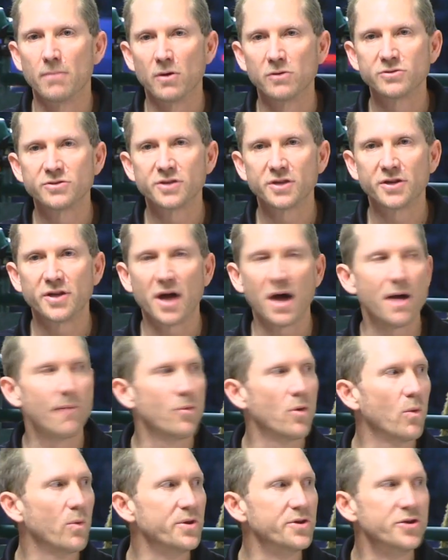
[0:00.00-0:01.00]
Most of the
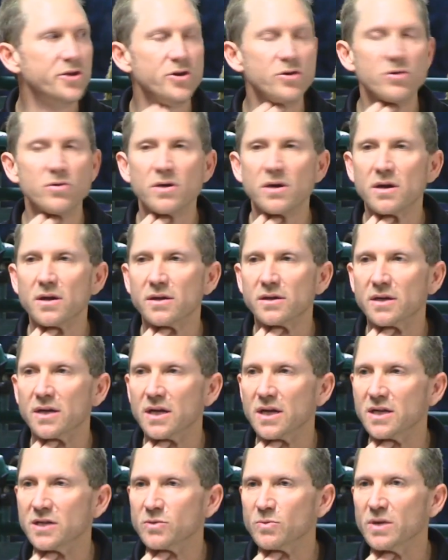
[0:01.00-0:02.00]
time what we do
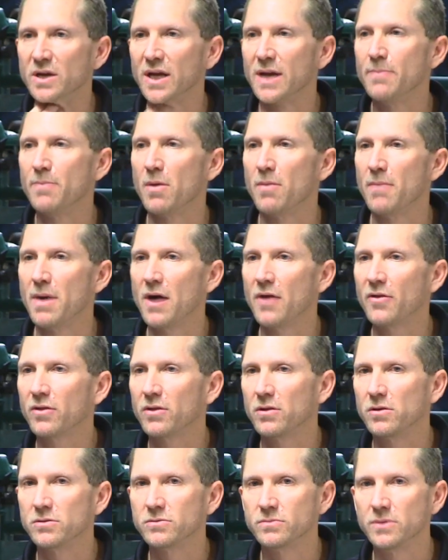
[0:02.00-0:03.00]
is we keep our mouth
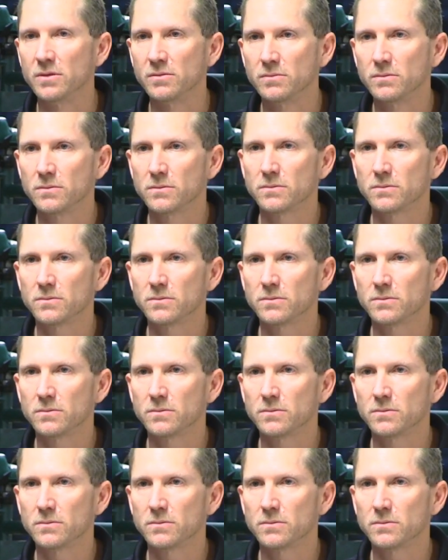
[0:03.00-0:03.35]
closed and